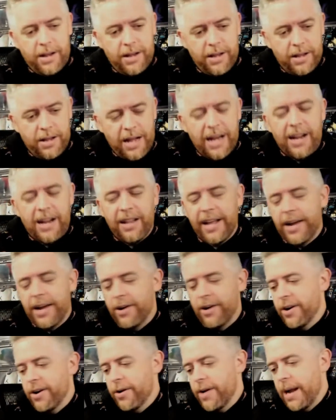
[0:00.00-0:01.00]
On a
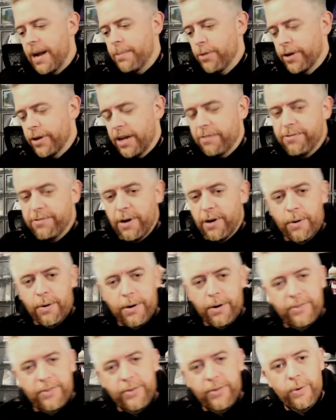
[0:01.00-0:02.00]
lighter note, I'm looking
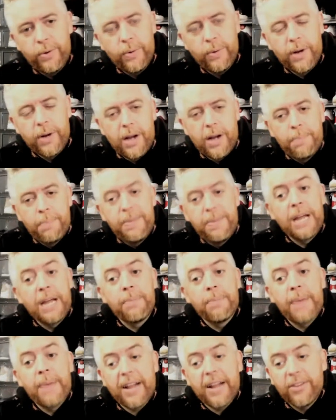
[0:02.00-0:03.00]
forward to
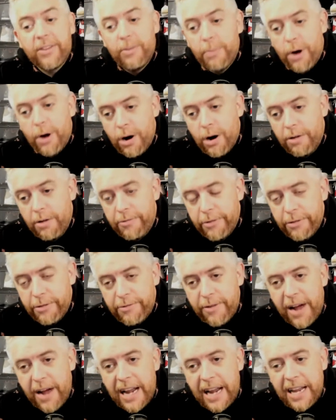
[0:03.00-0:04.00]
being back tomorrow for the
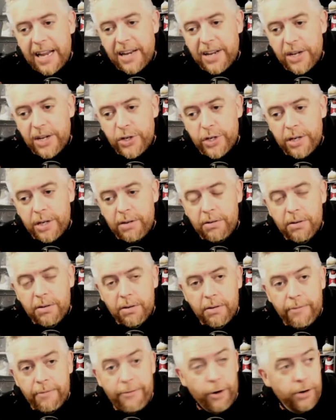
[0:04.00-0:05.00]
Friday edition.
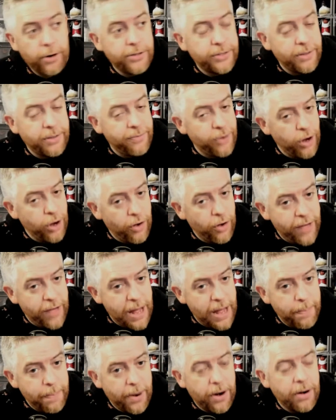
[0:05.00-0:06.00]
1st of
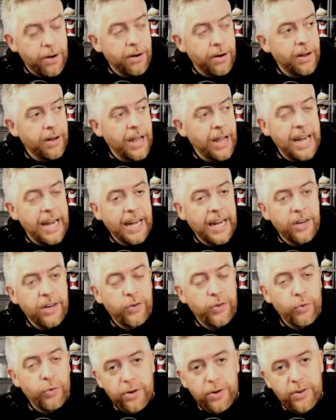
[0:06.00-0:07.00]
November, heading
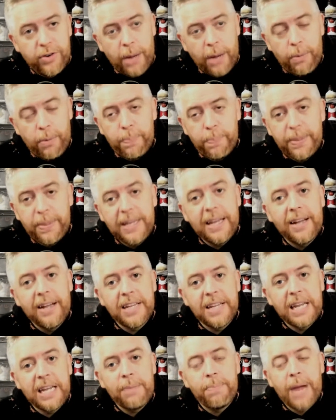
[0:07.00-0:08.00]
into a double
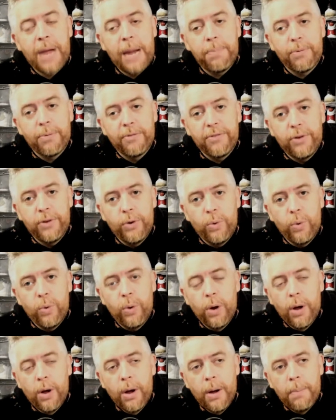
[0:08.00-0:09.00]
PLE
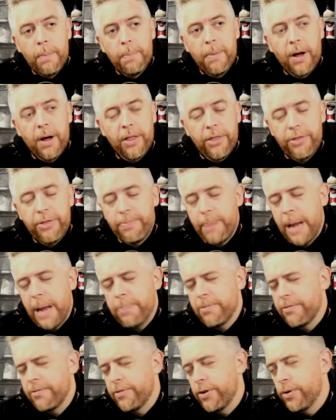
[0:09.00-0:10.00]
pay-per-view month,
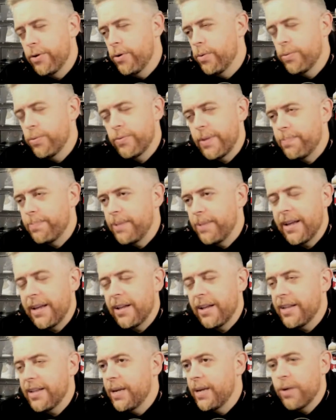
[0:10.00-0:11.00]
pay-per-view,
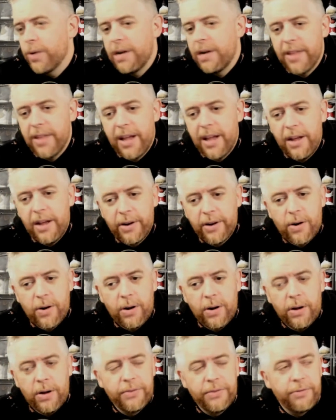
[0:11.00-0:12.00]
PLE, whatever the hell they're
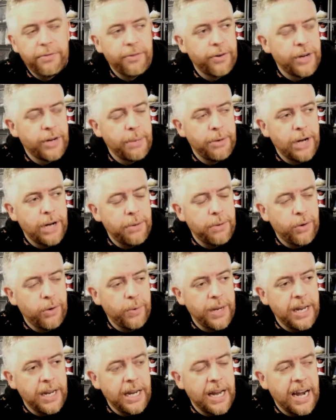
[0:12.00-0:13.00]
called for
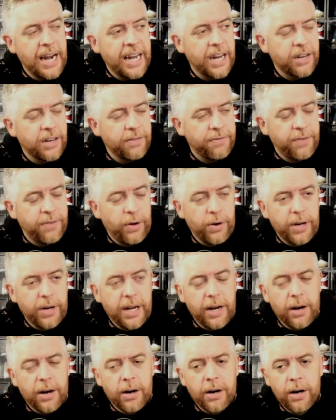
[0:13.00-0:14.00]
WWE, heading into Full
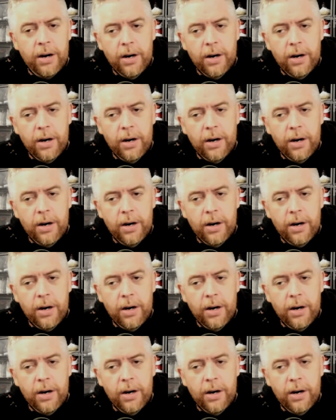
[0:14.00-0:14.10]
Gear.